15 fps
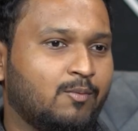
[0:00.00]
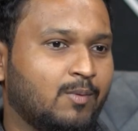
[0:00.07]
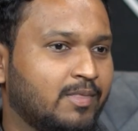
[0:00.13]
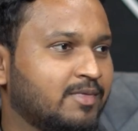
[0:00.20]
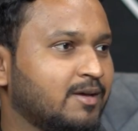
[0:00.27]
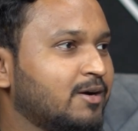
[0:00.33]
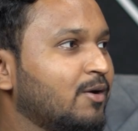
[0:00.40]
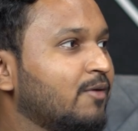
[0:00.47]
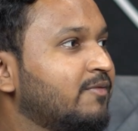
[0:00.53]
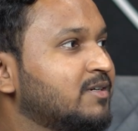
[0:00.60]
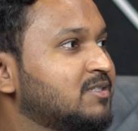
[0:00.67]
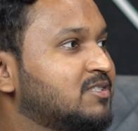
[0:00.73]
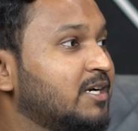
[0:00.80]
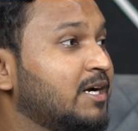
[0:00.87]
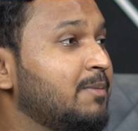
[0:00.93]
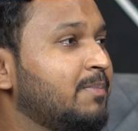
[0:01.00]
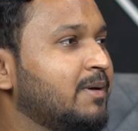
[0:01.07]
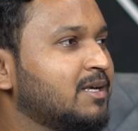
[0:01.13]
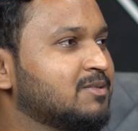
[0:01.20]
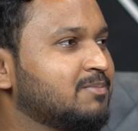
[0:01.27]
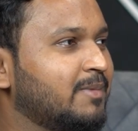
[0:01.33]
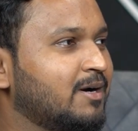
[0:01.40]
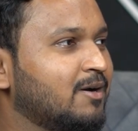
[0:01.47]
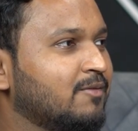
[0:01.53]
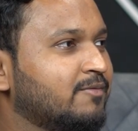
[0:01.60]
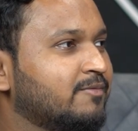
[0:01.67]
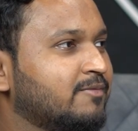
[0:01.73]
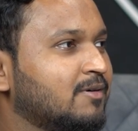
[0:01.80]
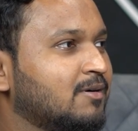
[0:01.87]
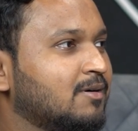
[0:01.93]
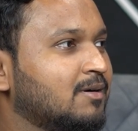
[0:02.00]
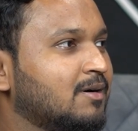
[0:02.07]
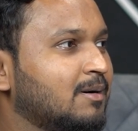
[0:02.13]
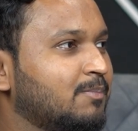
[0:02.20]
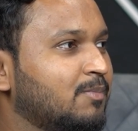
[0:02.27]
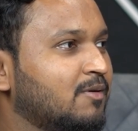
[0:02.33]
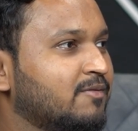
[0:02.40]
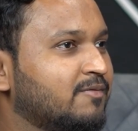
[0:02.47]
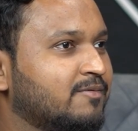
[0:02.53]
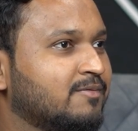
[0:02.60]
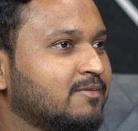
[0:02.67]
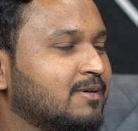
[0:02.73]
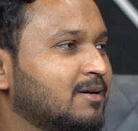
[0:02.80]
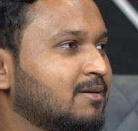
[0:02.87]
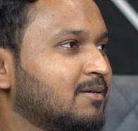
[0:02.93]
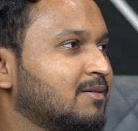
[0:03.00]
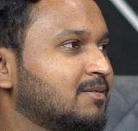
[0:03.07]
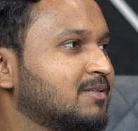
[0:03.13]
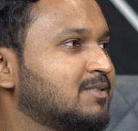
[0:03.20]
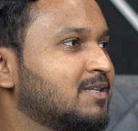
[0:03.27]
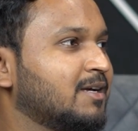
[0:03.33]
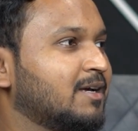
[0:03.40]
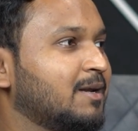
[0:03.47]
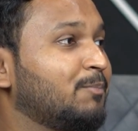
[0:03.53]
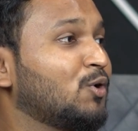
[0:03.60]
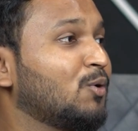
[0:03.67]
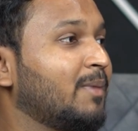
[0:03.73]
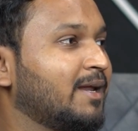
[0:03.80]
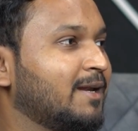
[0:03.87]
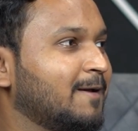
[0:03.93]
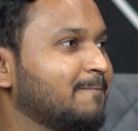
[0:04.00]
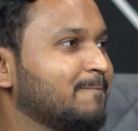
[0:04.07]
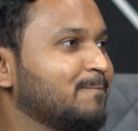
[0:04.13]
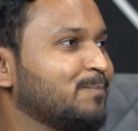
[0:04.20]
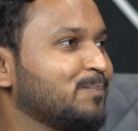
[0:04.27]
Like 1/3 of its GDP is made up of this thing, crypto mining.